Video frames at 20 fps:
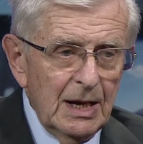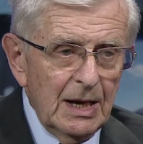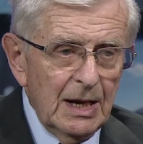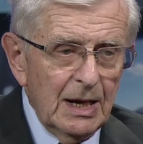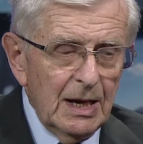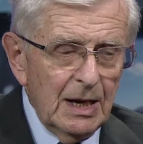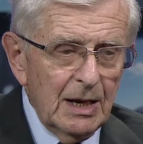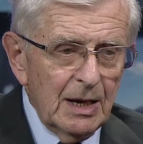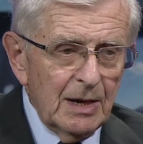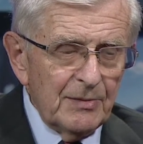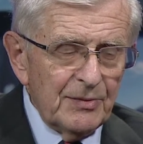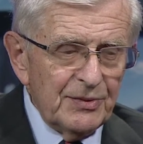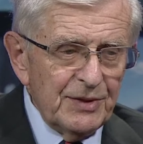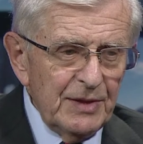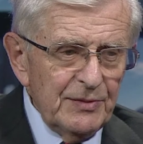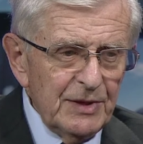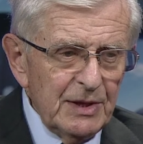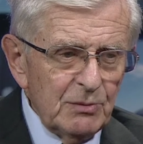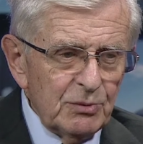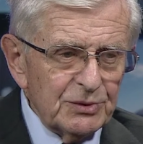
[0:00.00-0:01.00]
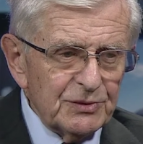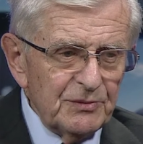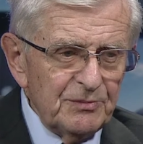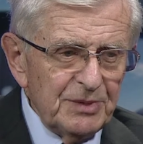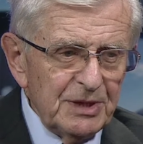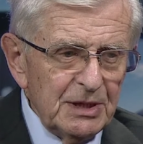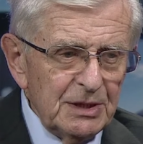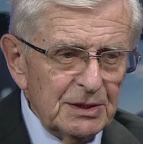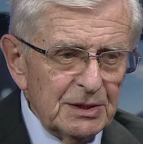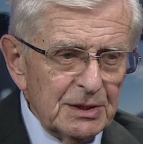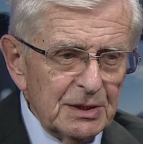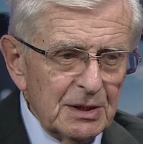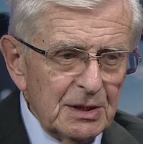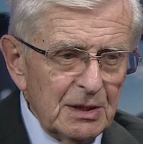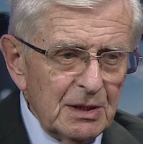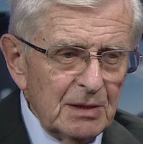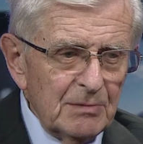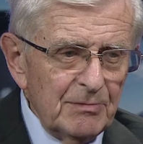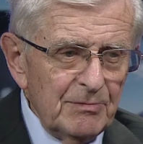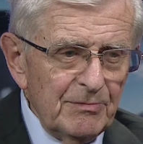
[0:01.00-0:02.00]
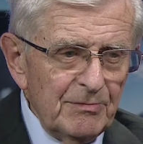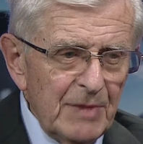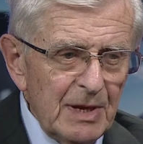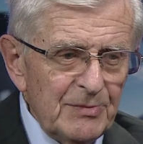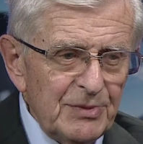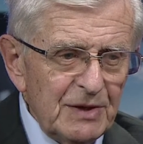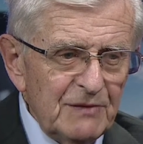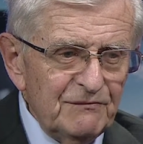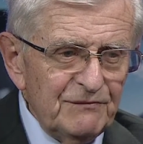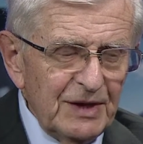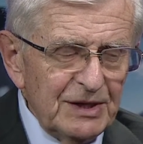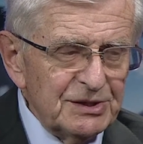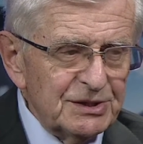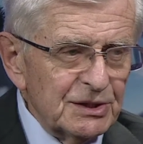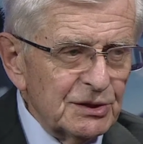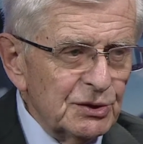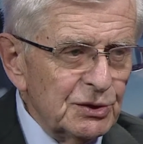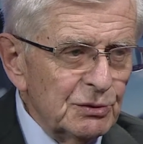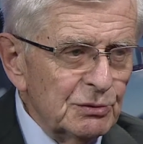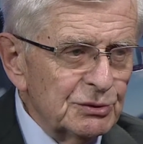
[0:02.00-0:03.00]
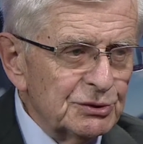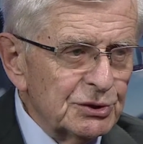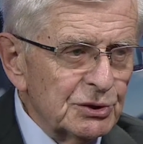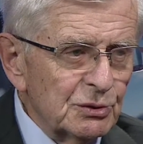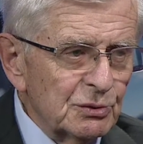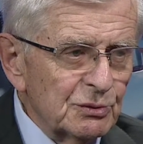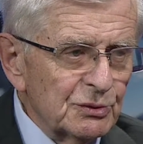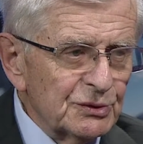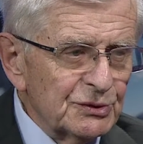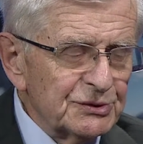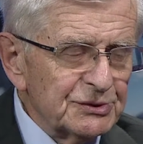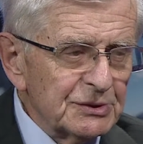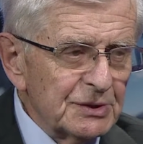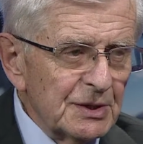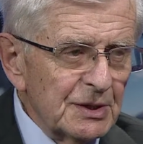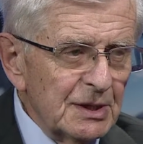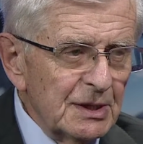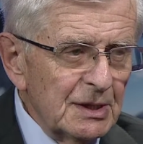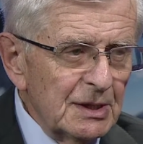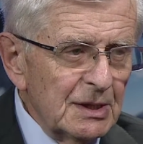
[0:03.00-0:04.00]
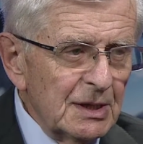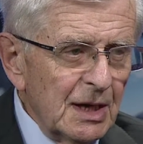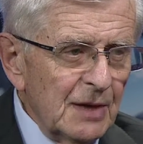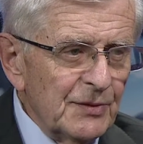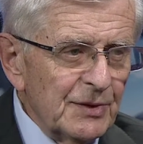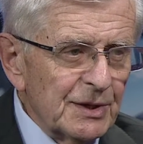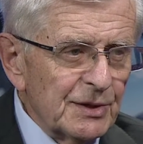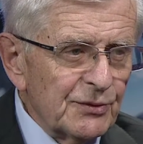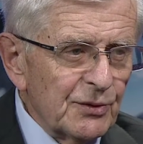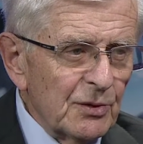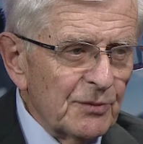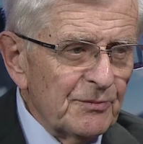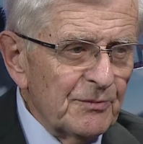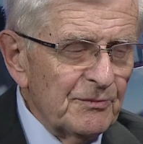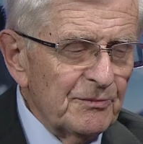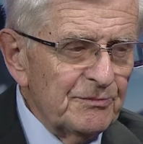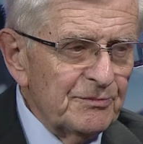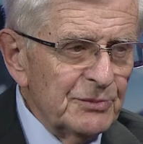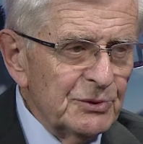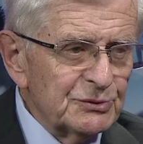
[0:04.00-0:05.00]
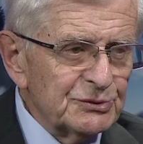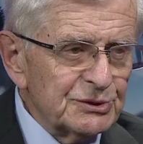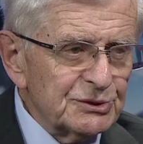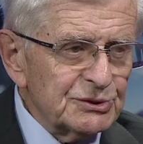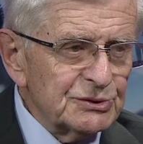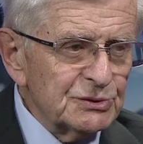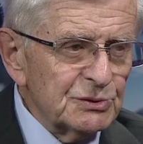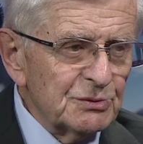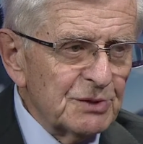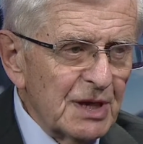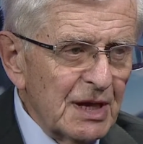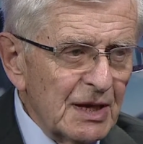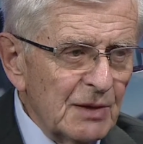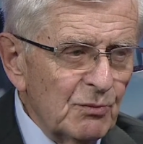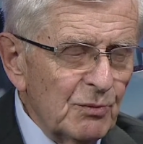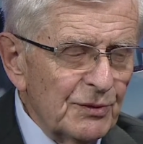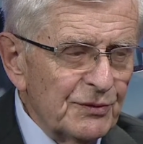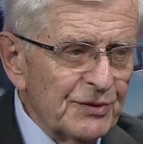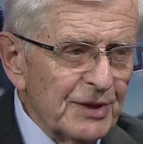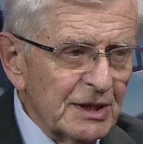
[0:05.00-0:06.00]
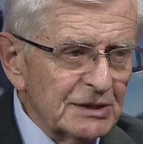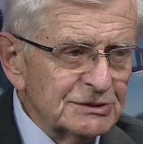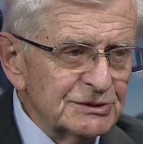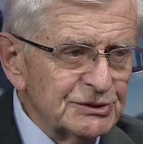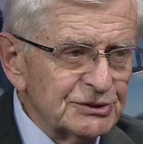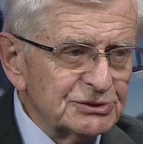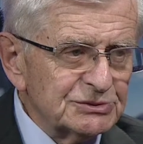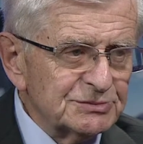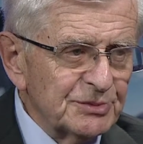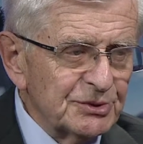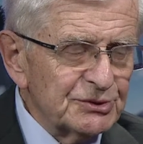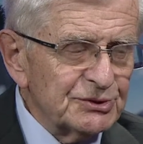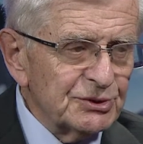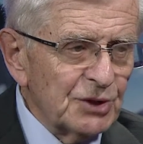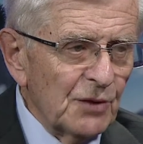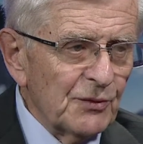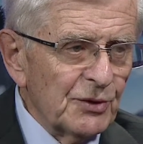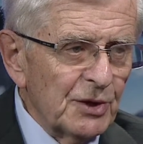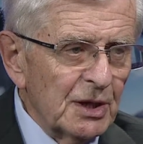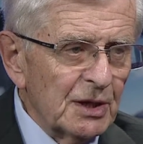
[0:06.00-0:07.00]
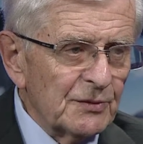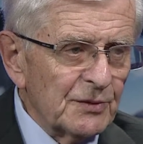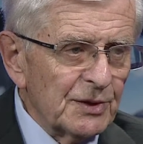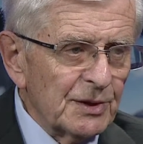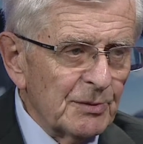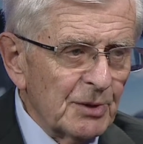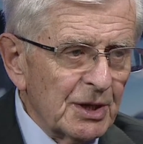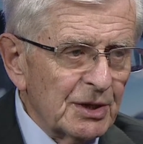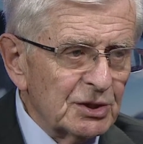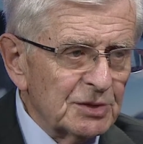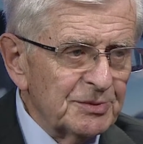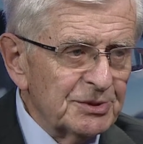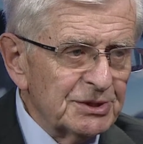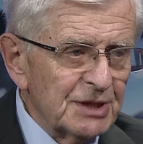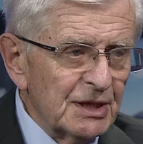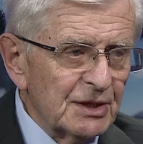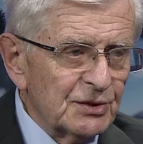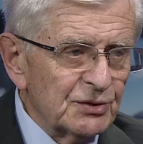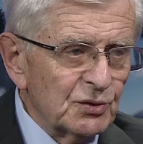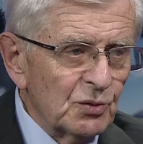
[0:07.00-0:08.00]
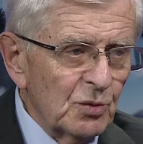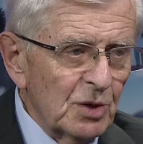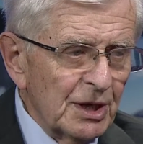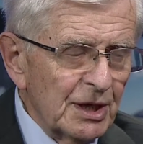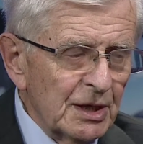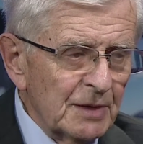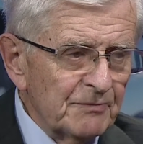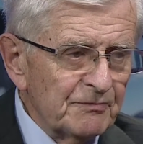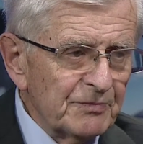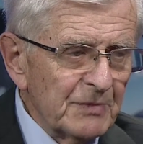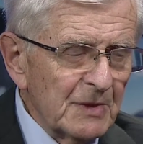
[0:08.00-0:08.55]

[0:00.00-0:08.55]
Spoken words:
Then they would have been maybe inventing new tunes. And then I thought, musicians who came with their instruments, not knowing that they were going to be taken away,